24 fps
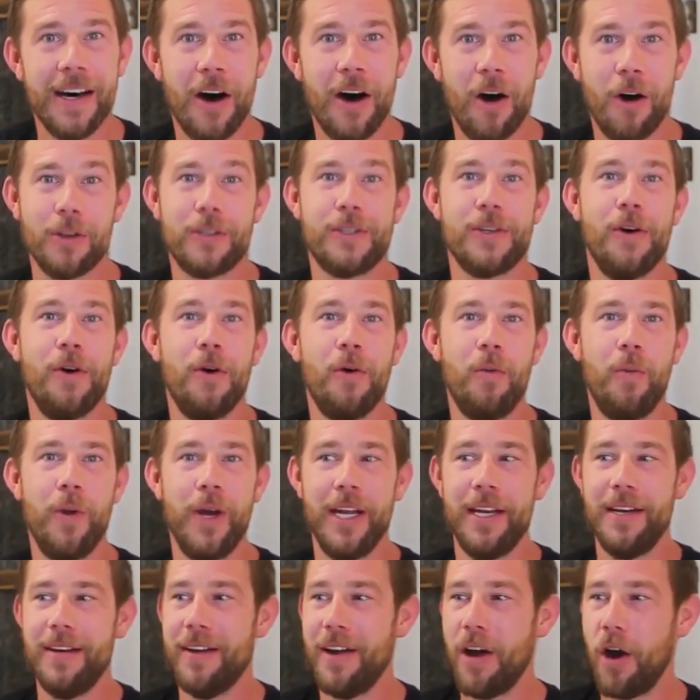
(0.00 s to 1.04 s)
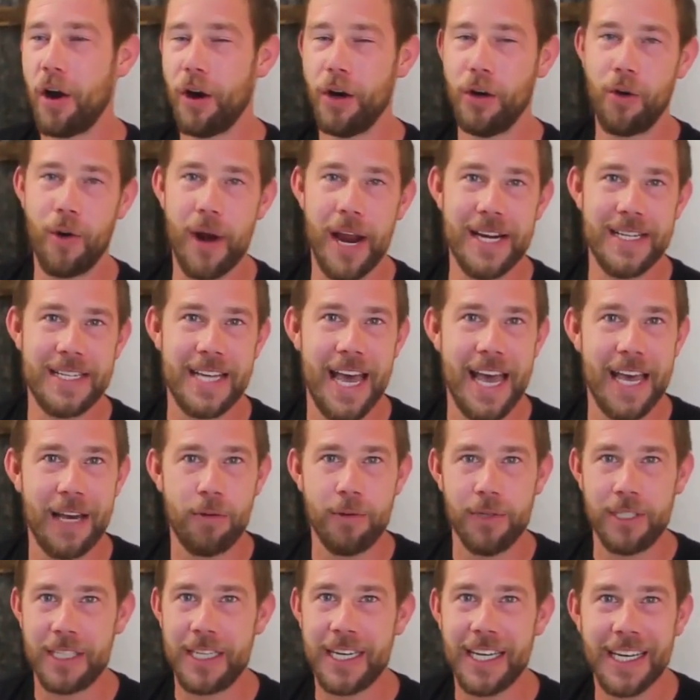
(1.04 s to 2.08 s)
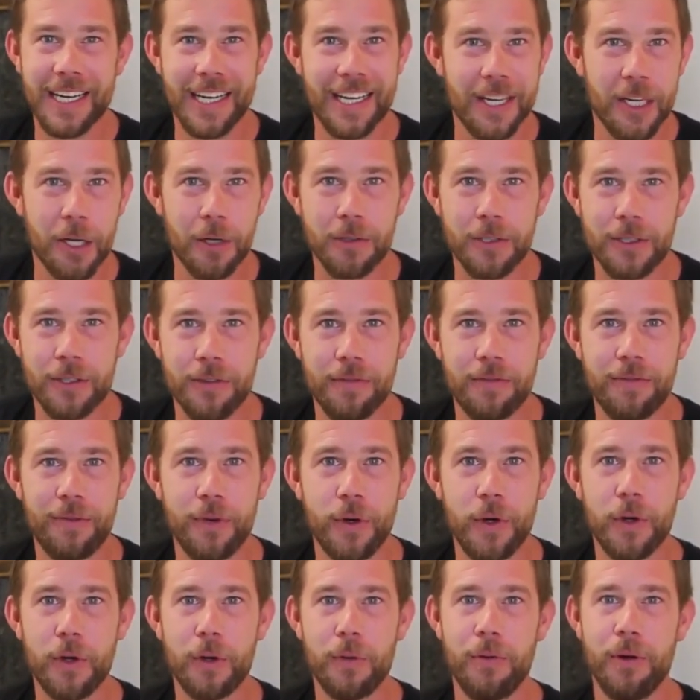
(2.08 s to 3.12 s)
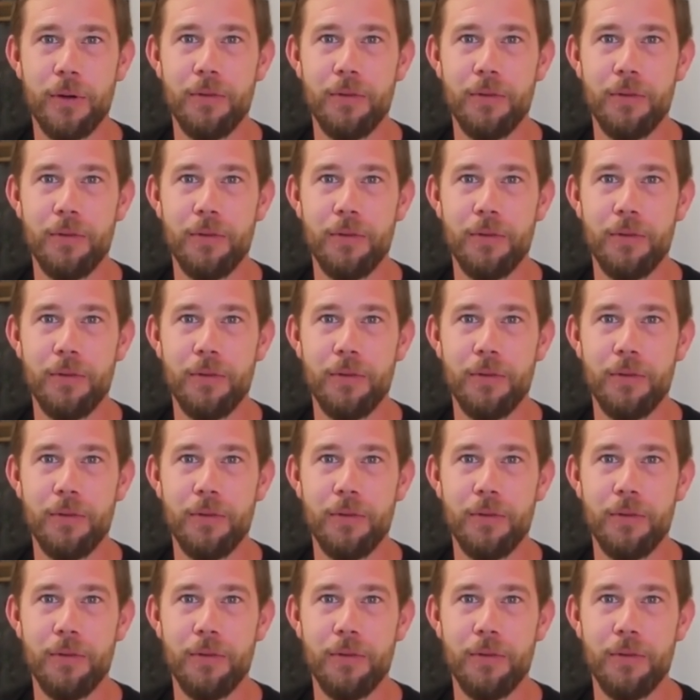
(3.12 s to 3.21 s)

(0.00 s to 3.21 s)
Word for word: Also, when our gray tank was getting close to full,